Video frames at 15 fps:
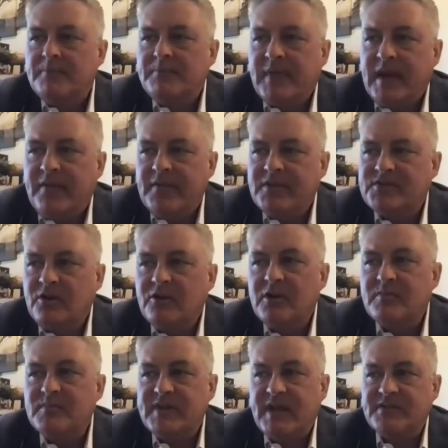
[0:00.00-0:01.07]
And the
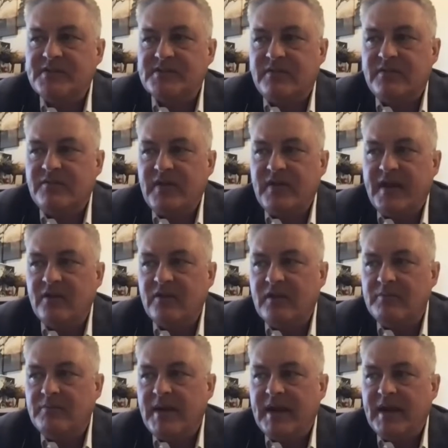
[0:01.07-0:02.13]
circumstances of the
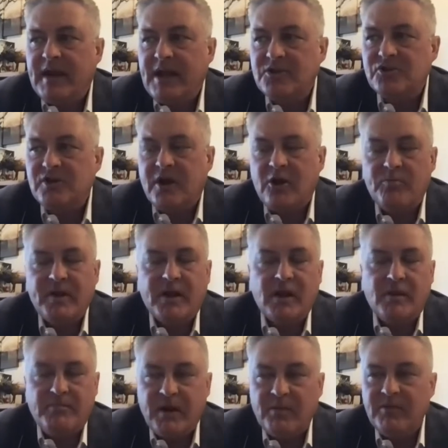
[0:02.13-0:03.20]
fatal medication error
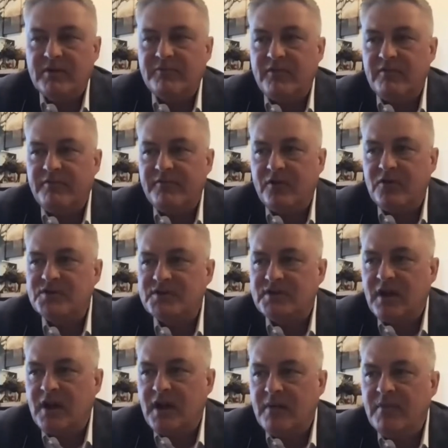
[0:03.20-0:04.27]
become public for the first
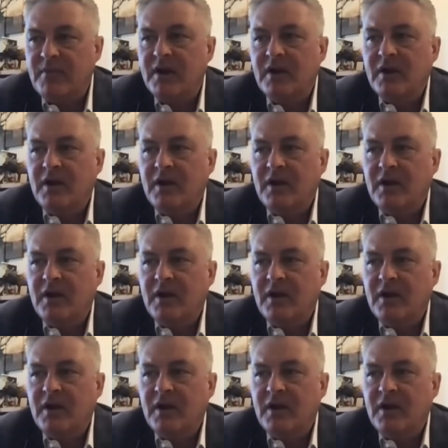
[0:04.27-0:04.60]
time